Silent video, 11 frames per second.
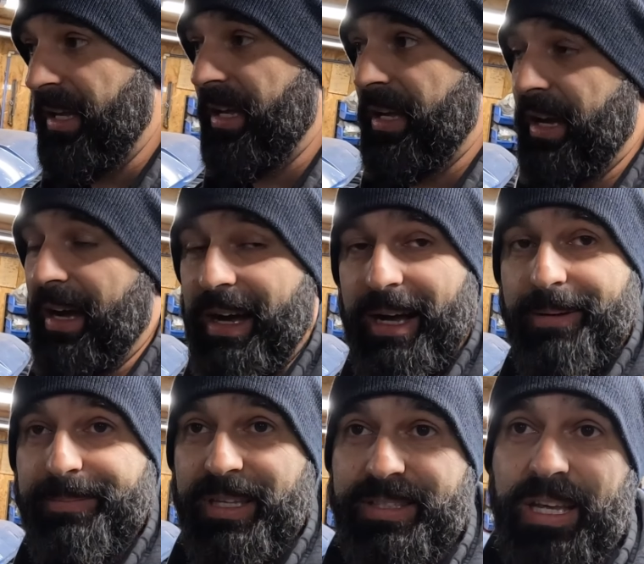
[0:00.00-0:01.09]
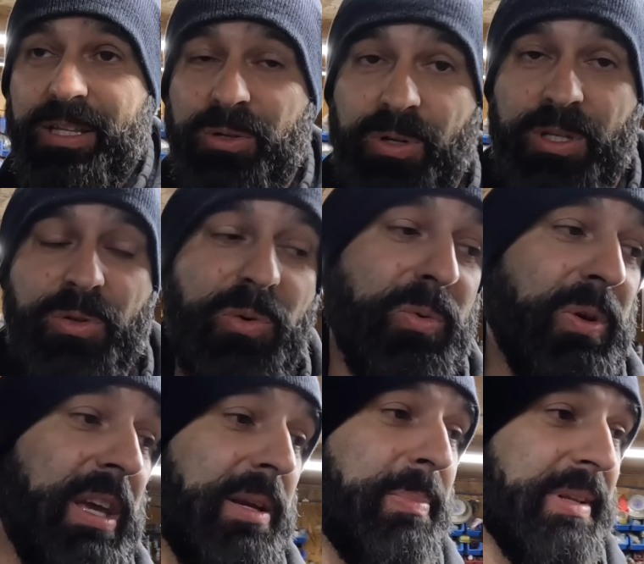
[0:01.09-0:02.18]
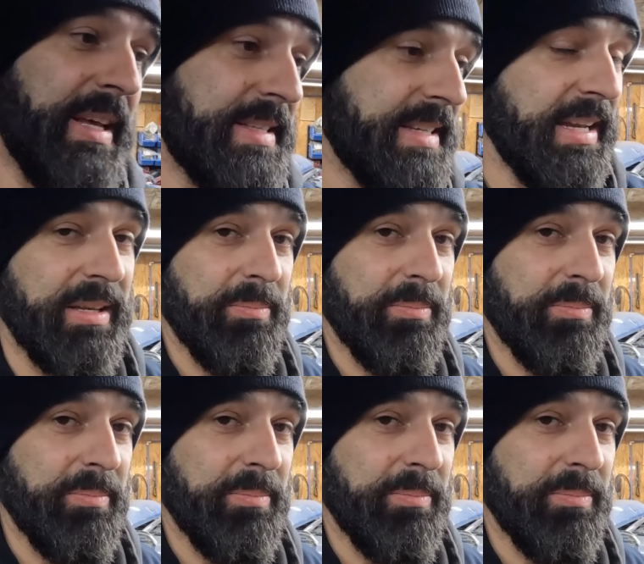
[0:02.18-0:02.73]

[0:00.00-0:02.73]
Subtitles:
They said do it 2 a week, but that's